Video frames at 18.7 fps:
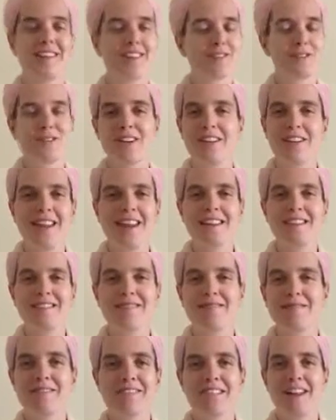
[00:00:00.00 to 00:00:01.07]
during that
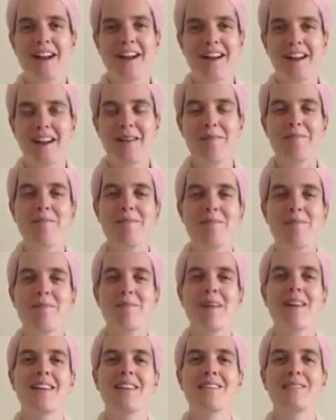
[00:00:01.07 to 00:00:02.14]
time,
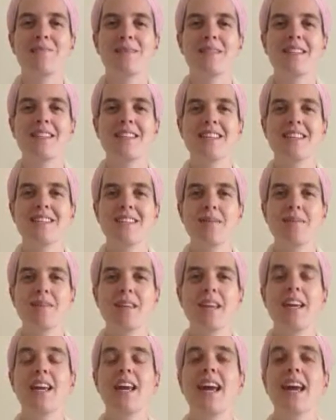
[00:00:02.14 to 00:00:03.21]
my husband said
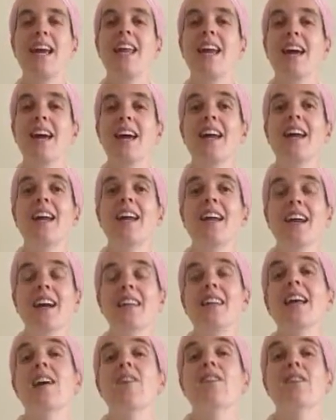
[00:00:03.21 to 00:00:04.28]
something, and I
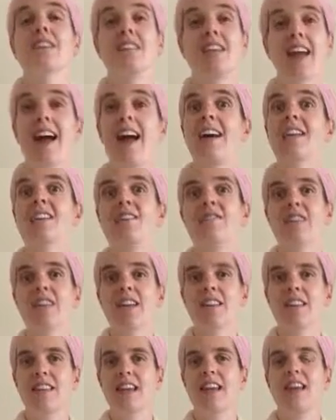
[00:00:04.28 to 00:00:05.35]
allowed it to
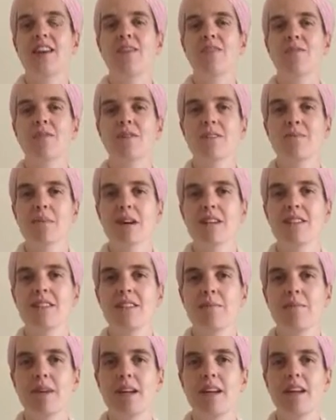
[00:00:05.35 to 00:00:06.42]
activate the anger response
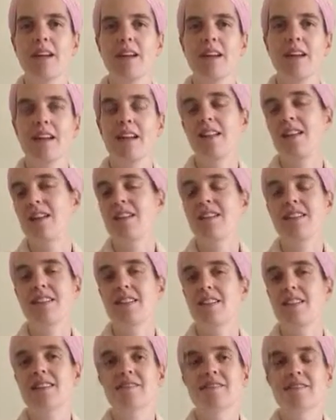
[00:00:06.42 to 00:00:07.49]
in me. And I
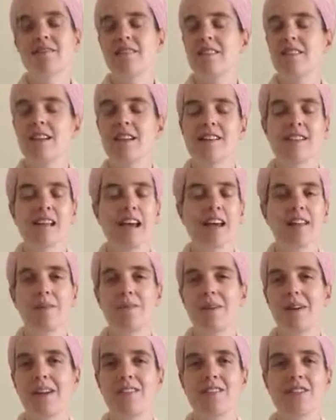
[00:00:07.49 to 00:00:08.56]
did exactly
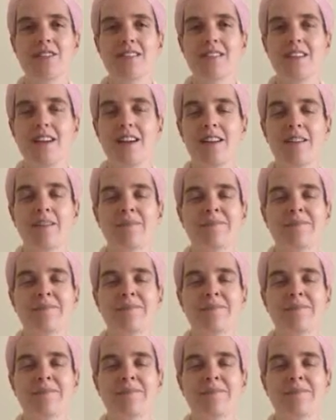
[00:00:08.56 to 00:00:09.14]
what I just said.